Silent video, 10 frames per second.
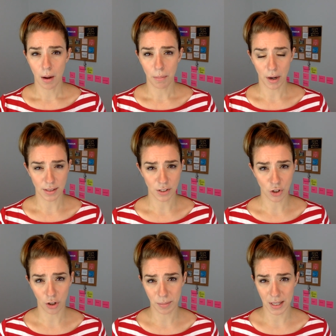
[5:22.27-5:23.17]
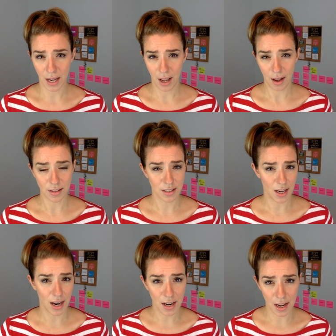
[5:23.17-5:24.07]
boss has called me at
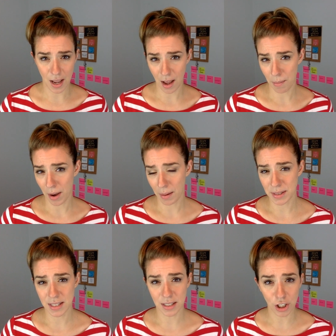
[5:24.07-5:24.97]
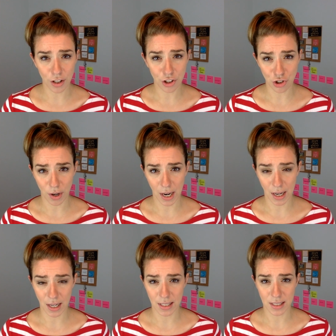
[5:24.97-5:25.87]
8 a.m I'm still on the
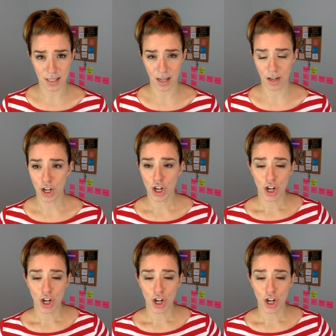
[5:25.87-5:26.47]
train and said